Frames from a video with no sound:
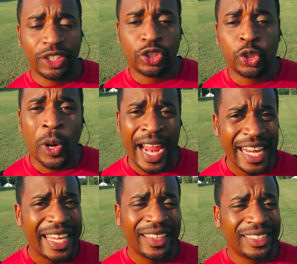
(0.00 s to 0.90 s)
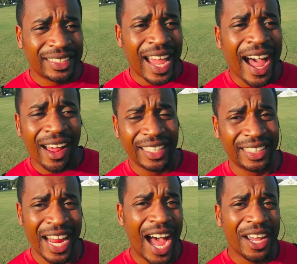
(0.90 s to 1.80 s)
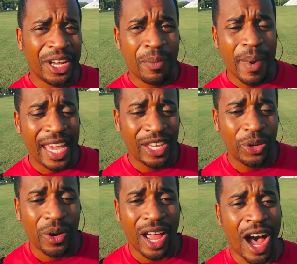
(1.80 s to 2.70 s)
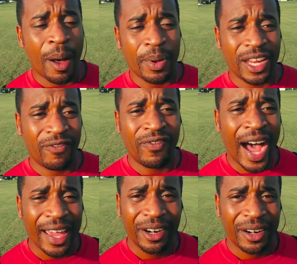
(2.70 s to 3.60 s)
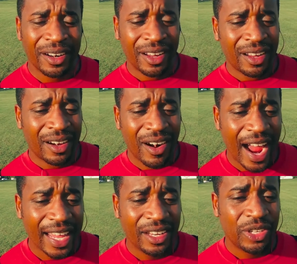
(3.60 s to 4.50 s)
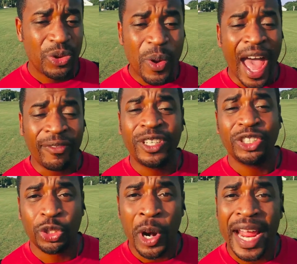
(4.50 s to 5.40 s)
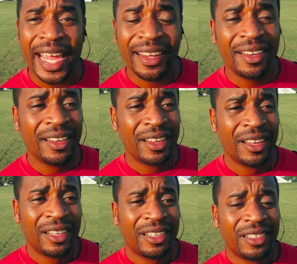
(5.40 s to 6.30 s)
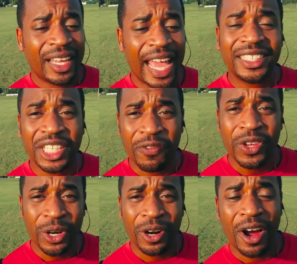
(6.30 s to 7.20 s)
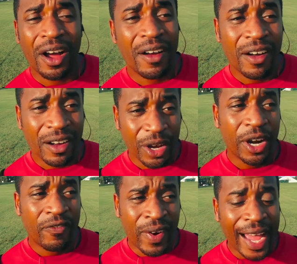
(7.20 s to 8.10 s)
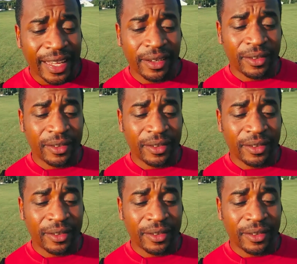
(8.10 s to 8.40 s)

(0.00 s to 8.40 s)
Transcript: training the style is not going to make you a competent fighter, right? You have to train as if you're going to fight,